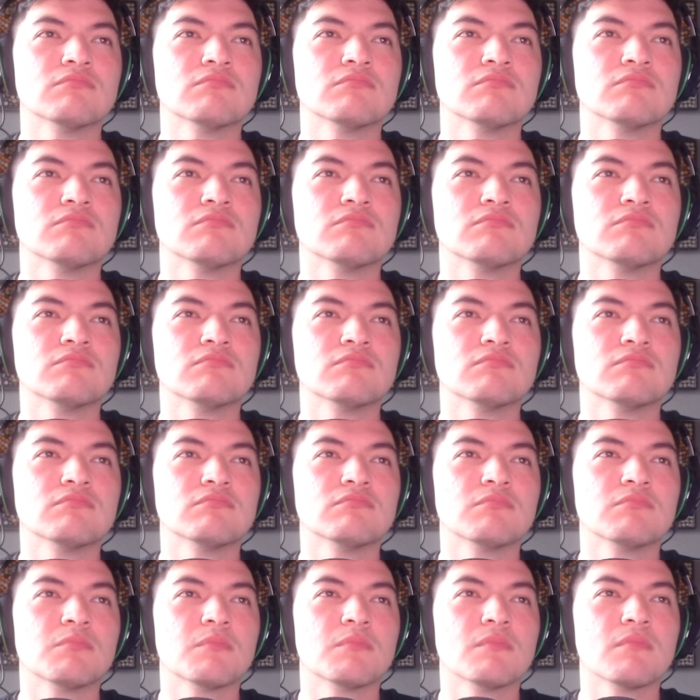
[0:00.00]

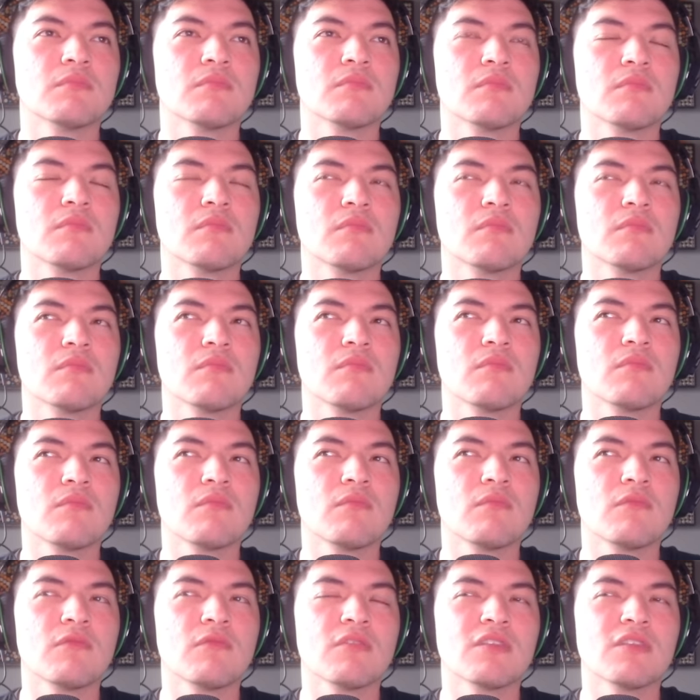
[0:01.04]

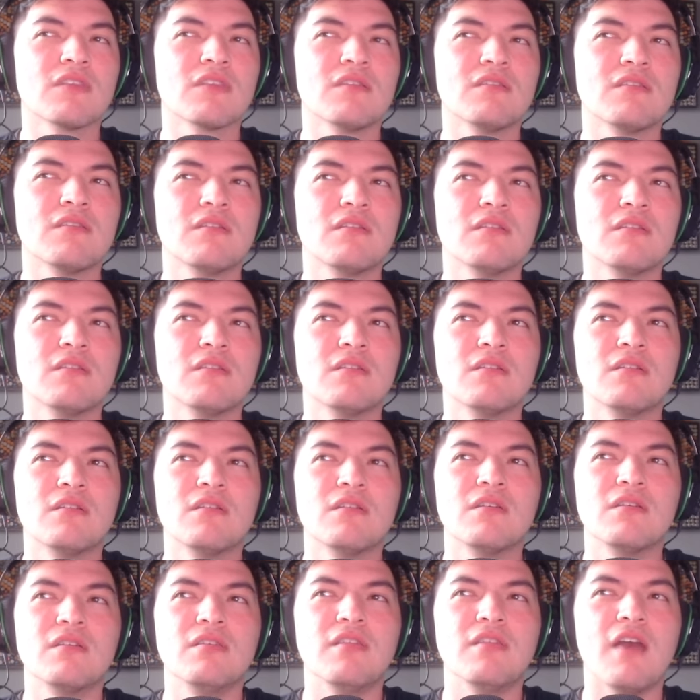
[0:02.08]

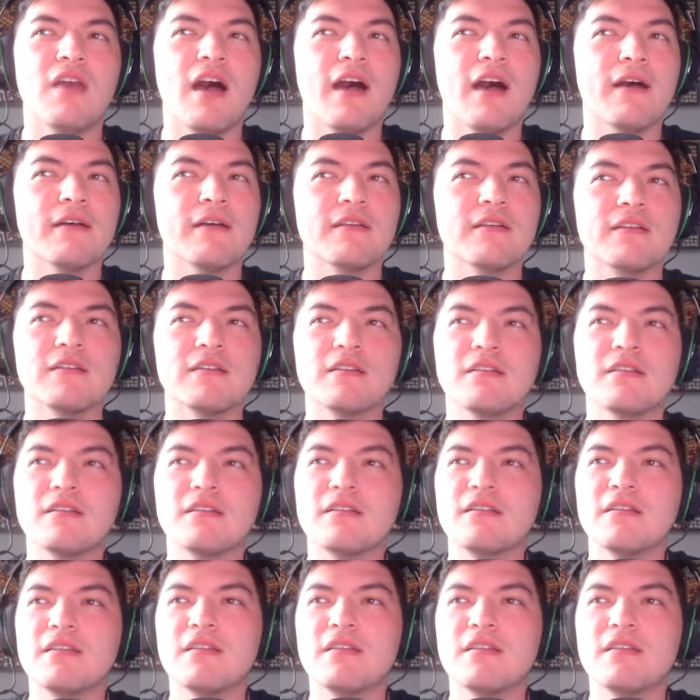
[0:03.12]
This person isn't speaking.